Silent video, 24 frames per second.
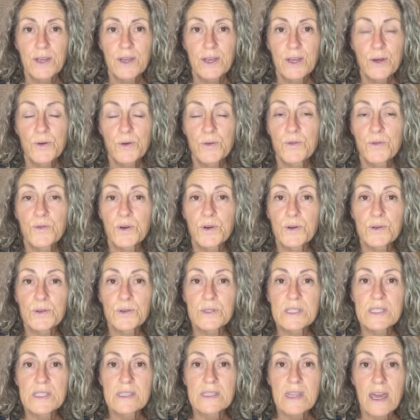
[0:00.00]

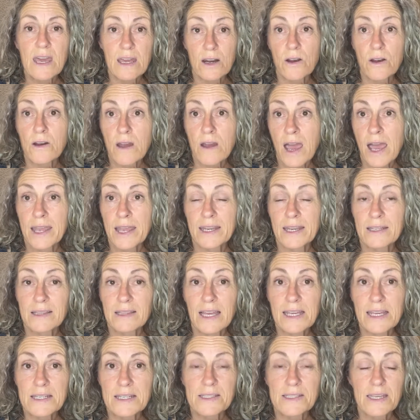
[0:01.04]
foods that are high in
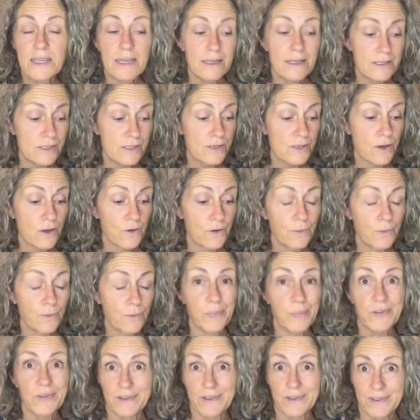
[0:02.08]
lysine. So,
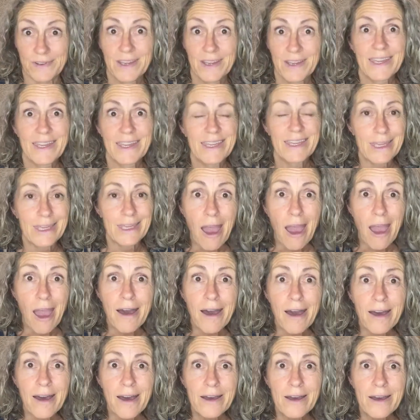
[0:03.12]

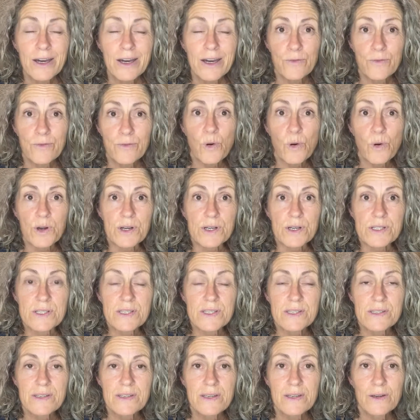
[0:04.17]
yeah, of
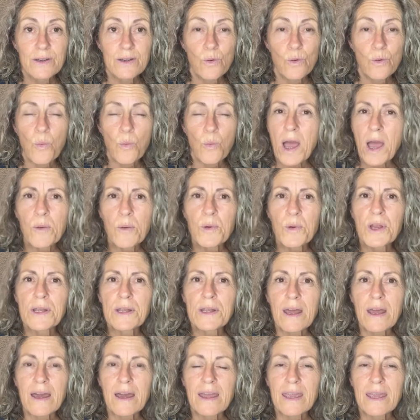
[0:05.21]
course. Why
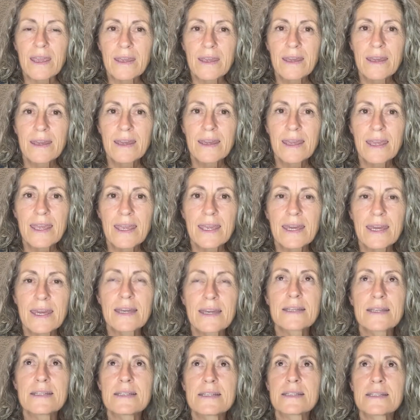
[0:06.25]
wouldn't I?
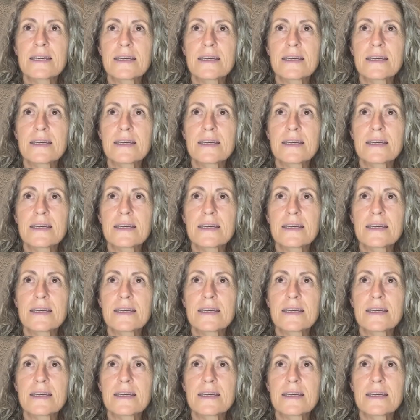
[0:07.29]
And